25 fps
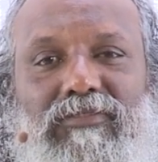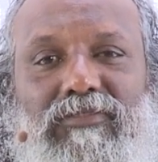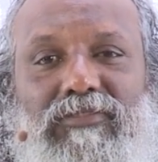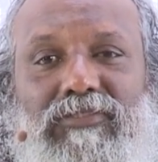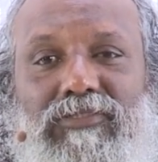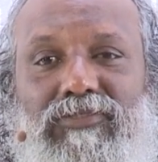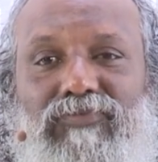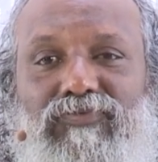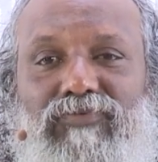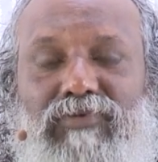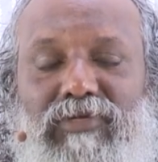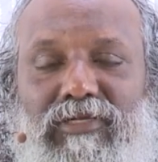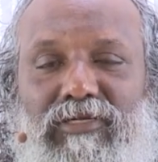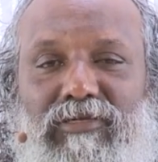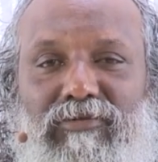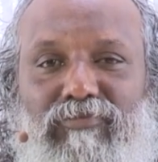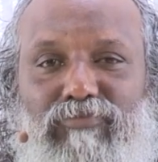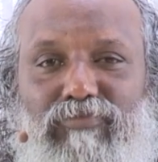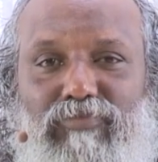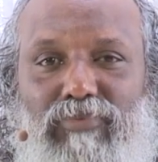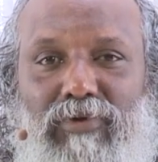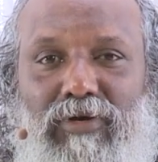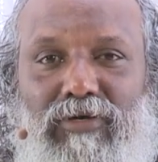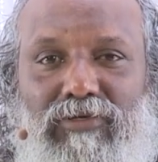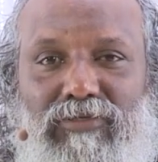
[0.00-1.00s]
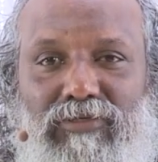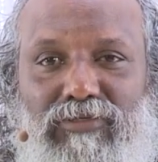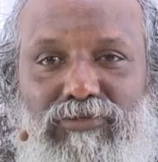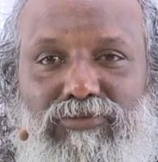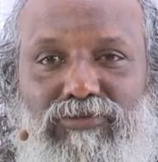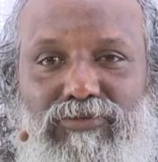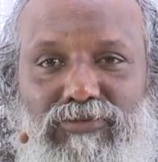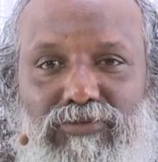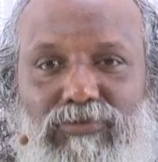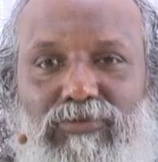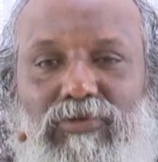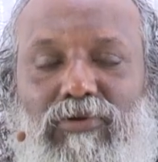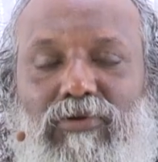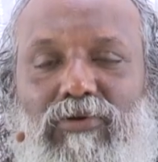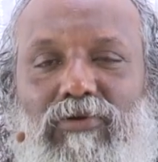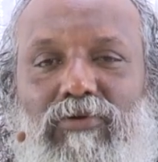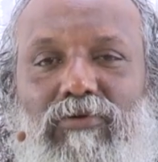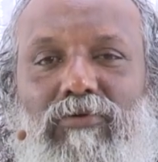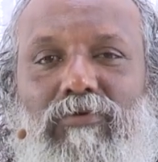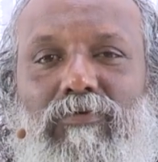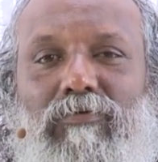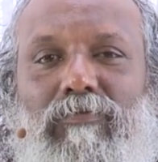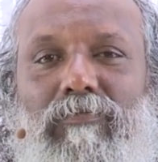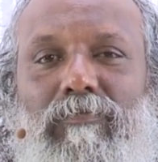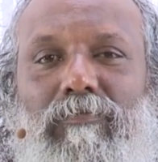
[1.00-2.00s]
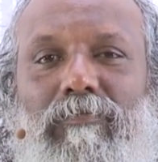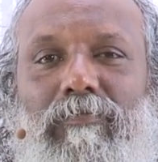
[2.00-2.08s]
It's very important to know